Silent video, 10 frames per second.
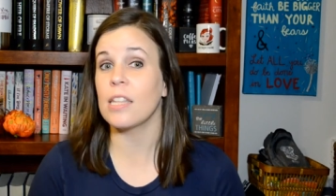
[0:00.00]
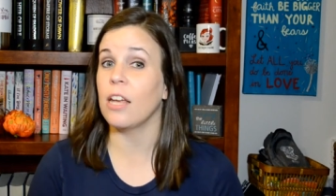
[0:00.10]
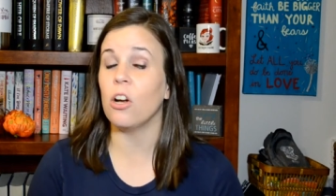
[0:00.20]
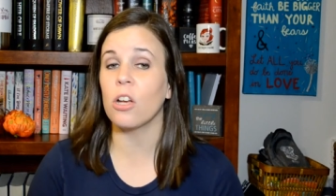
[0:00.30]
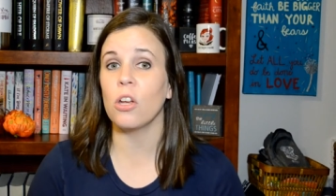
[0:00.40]

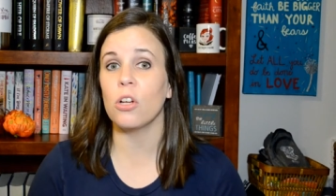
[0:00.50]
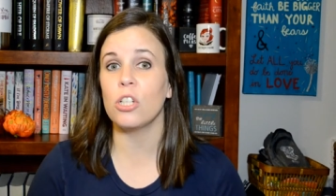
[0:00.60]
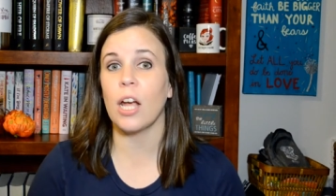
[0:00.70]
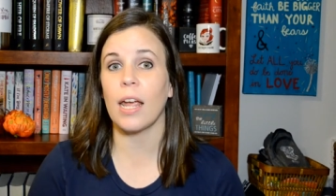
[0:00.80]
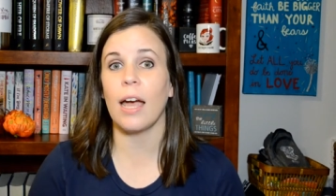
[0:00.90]
that y'all can go
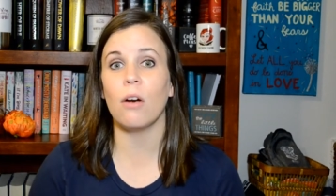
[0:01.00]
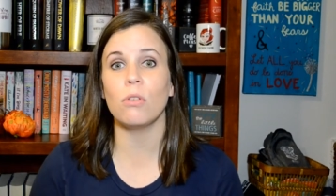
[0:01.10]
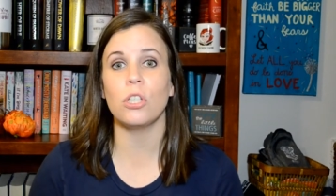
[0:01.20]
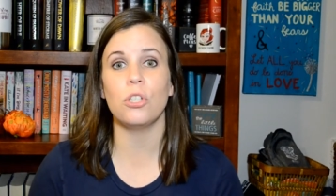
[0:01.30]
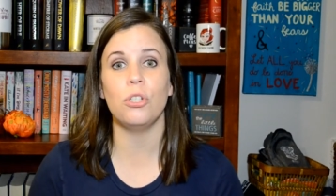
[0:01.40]
check
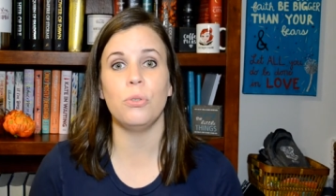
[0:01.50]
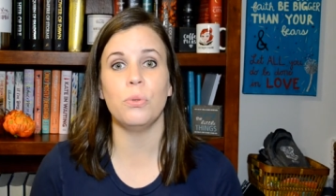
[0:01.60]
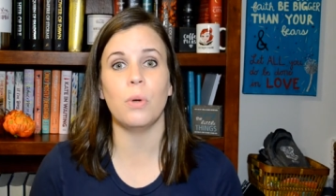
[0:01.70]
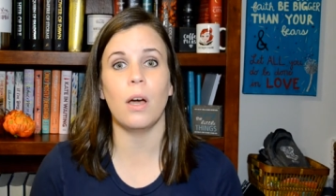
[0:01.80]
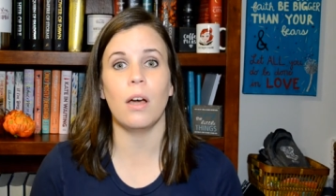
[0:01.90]
out
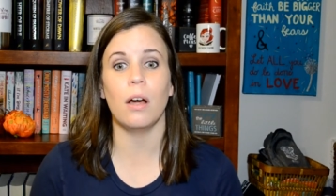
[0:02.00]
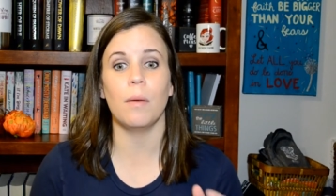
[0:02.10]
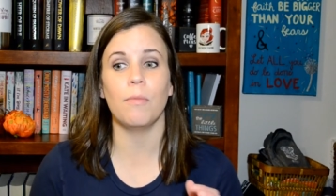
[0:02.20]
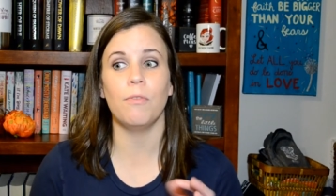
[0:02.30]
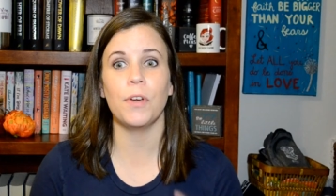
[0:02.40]
to
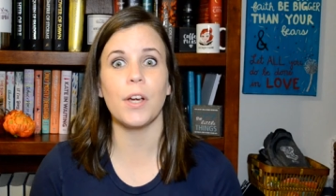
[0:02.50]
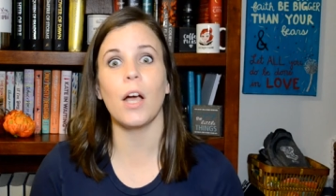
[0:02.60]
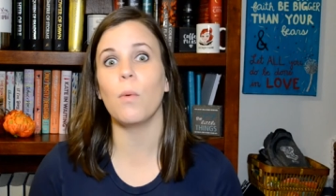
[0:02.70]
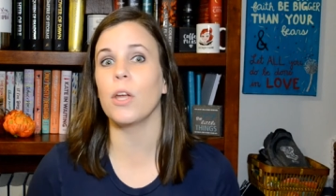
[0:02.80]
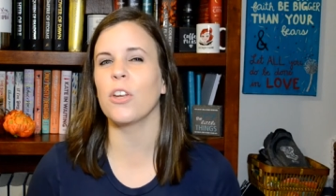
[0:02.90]
um, figure
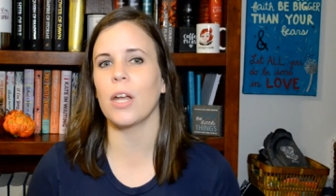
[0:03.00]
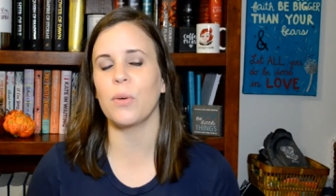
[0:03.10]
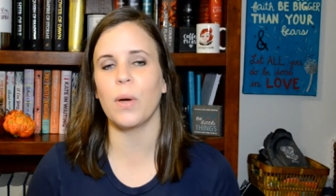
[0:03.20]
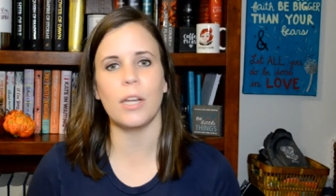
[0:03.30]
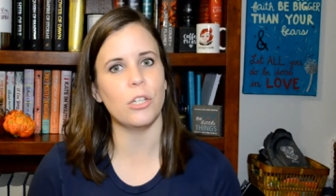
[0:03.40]
out what you
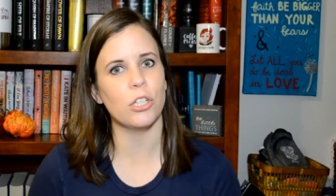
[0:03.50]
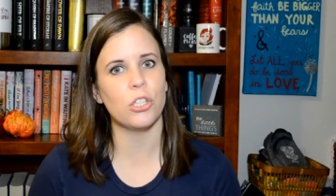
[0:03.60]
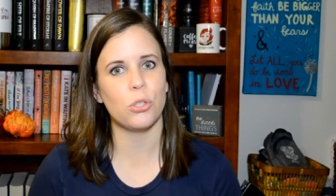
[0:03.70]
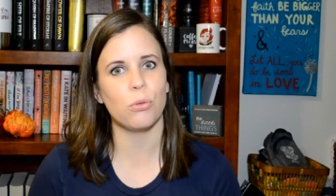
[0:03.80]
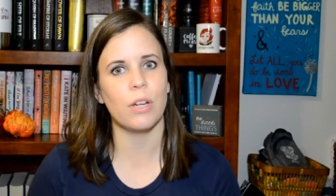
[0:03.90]
kind of want in your
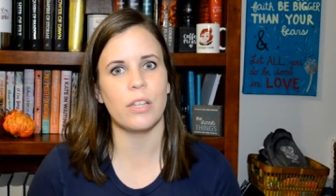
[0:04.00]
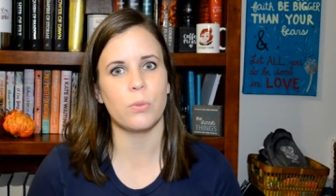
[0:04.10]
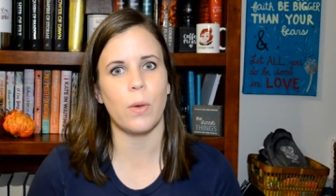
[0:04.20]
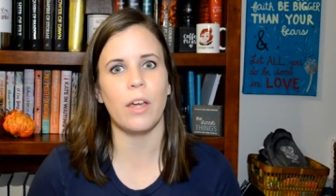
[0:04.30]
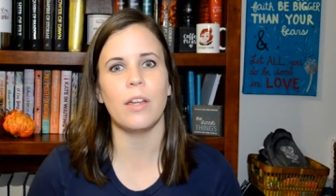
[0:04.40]
story
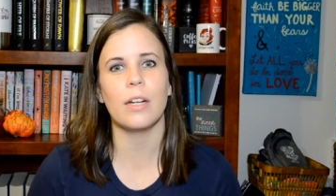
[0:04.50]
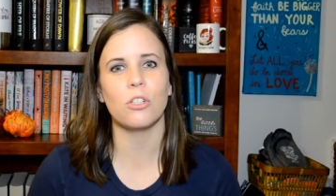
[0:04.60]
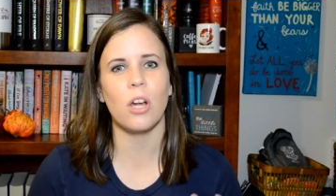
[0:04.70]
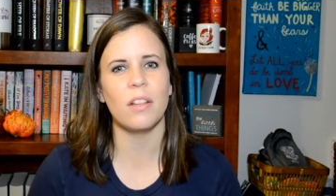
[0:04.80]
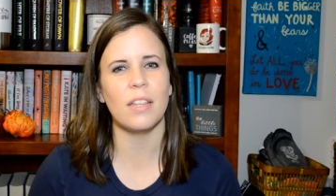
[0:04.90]
as well. And
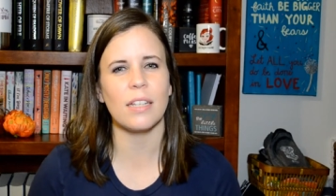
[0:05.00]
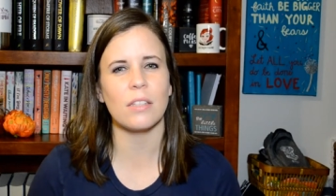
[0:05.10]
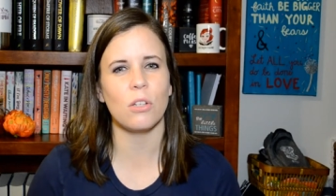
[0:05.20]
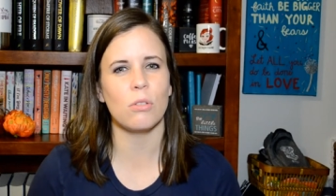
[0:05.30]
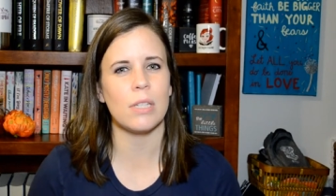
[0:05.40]
I'll try to
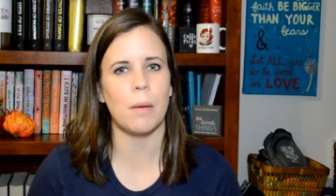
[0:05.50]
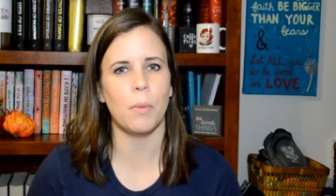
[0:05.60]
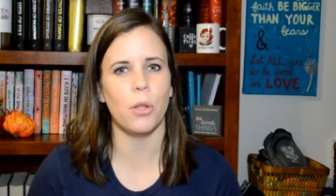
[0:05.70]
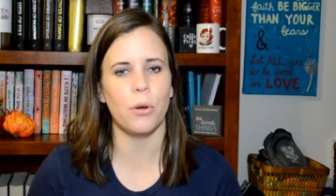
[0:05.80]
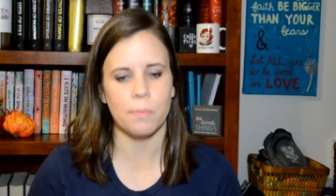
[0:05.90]
link those down
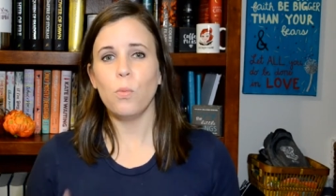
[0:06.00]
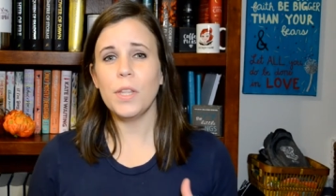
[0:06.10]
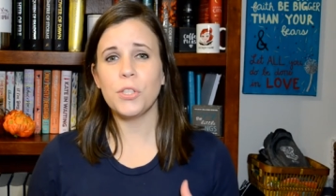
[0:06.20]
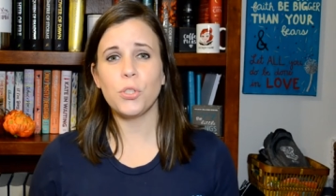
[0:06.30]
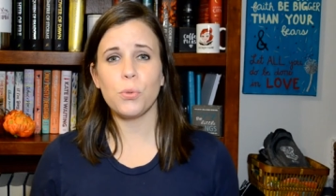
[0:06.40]
below.
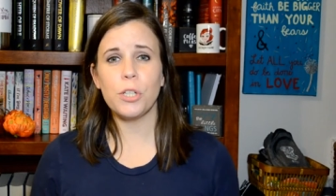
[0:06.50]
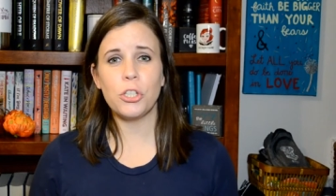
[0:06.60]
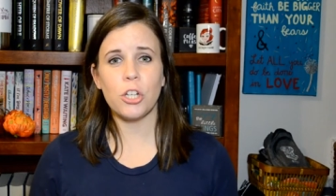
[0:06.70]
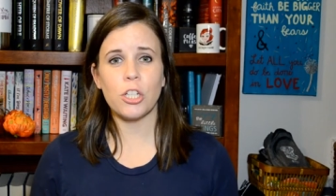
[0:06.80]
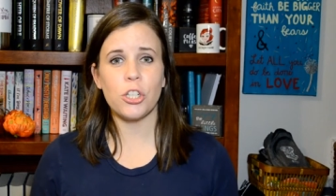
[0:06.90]
With story
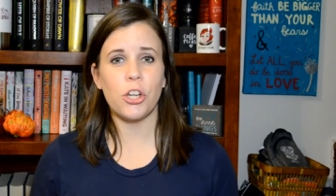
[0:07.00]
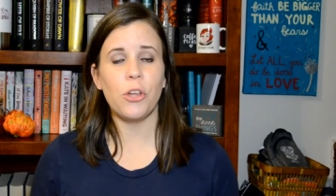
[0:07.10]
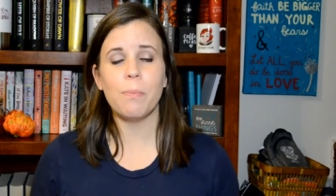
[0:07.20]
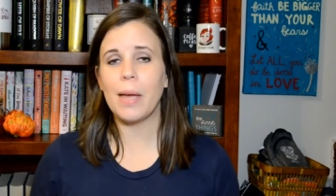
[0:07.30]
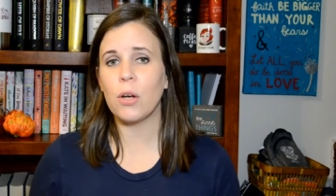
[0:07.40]
structure,
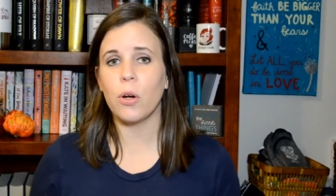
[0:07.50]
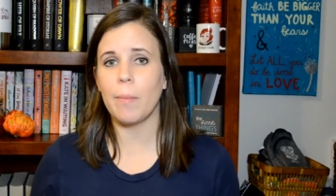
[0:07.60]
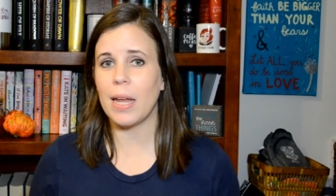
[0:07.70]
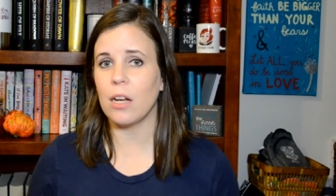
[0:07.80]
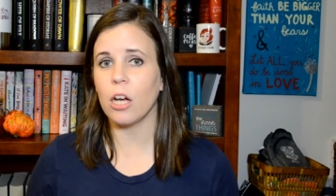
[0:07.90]
you may or
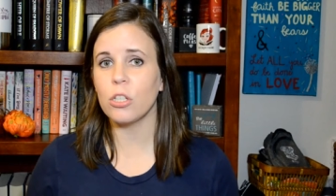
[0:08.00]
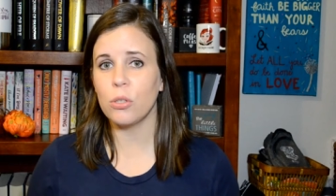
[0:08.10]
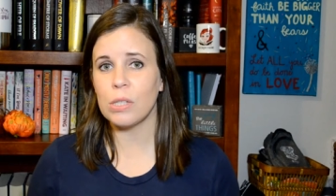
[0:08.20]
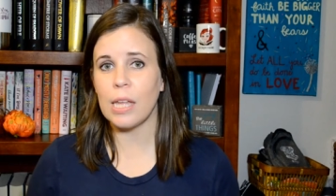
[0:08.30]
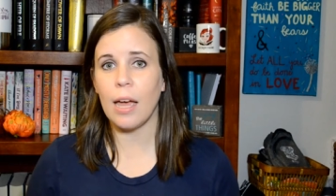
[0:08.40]
may not
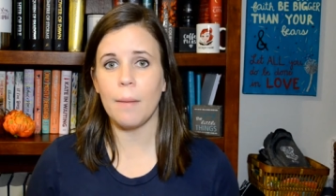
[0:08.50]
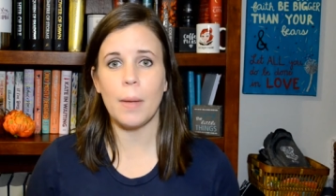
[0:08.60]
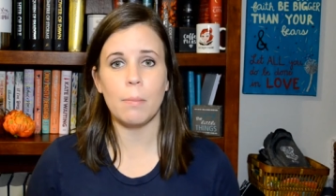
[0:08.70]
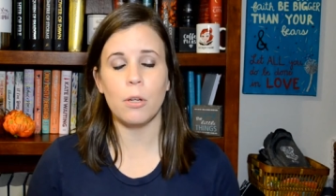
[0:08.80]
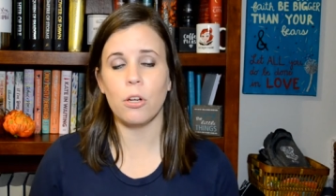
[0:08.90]
use that.
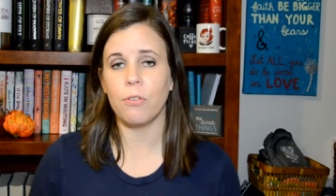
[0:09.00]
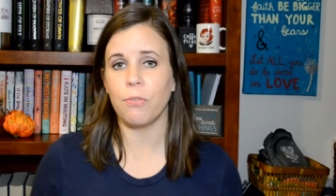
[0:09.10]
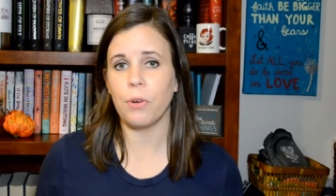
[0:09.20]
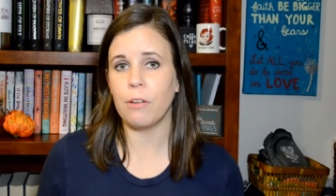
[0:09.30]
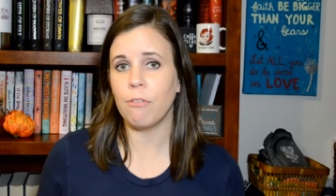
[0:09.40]
Maybe you're
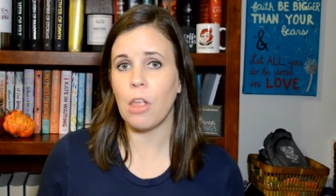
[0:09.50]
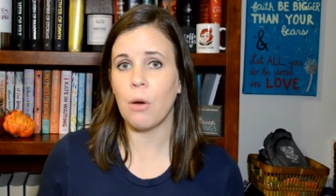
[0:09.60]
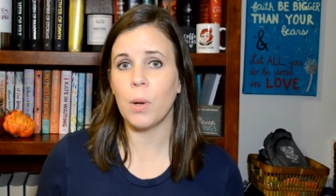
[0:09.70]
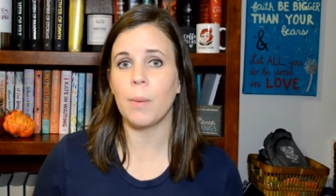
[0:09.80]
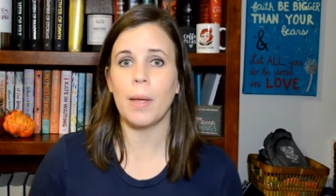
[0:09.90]
a free
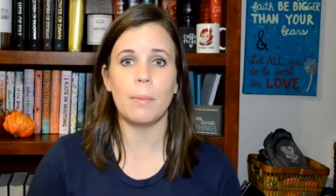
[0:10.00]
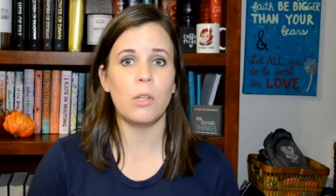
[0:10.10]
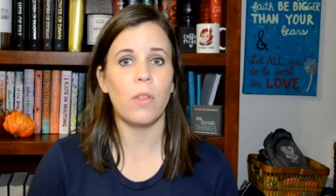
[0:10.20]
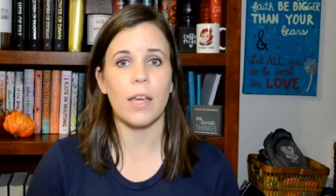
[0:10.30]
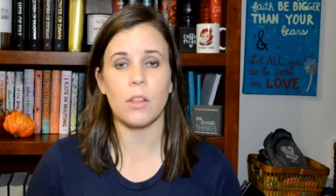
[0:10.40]
flower. Maybe
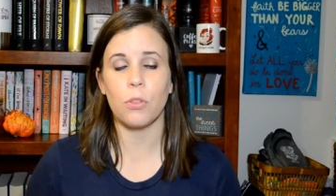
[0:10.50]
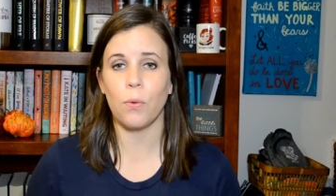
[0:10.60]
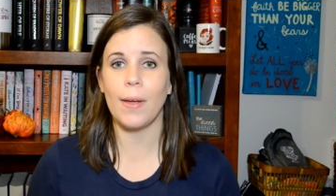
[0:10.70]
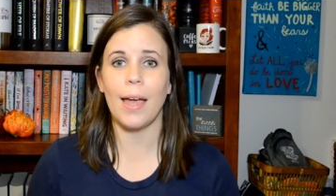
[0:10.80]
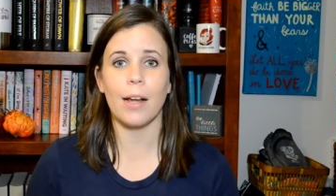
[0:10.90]
you like the
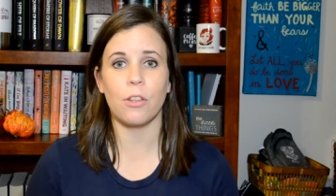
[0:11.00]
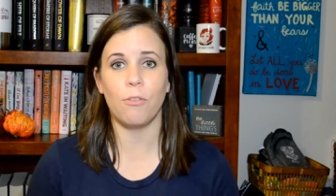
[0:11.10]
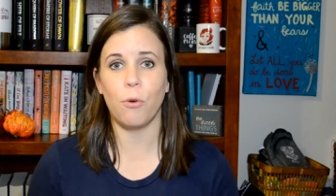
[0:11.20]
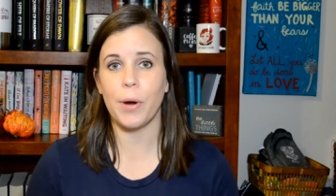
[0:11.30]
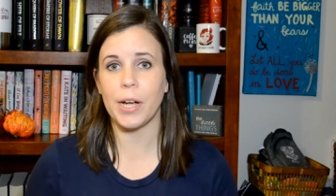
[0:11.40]
three act,
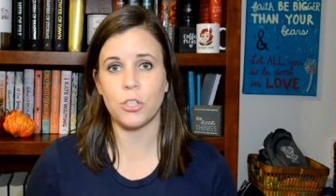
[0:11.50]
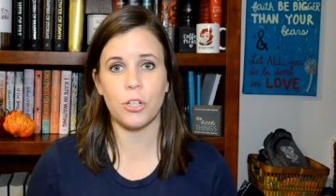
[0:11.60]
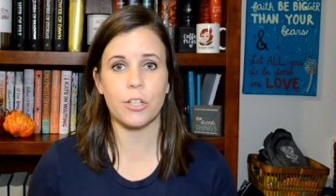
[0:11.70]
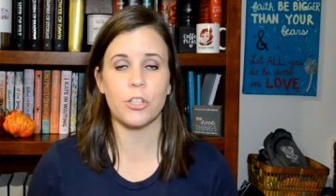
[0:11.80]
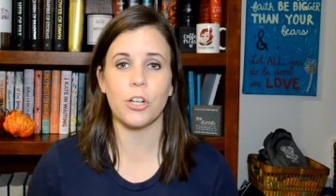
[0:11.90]
the four act
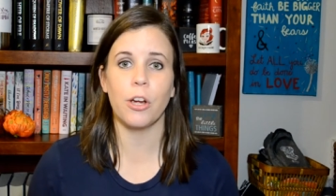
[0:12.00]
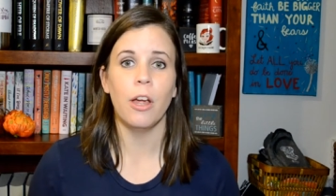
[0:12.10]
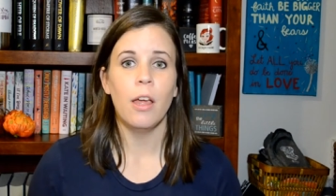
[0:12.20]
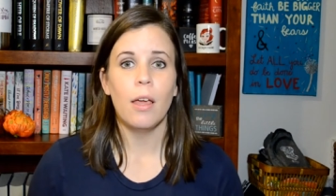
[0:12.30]
structure.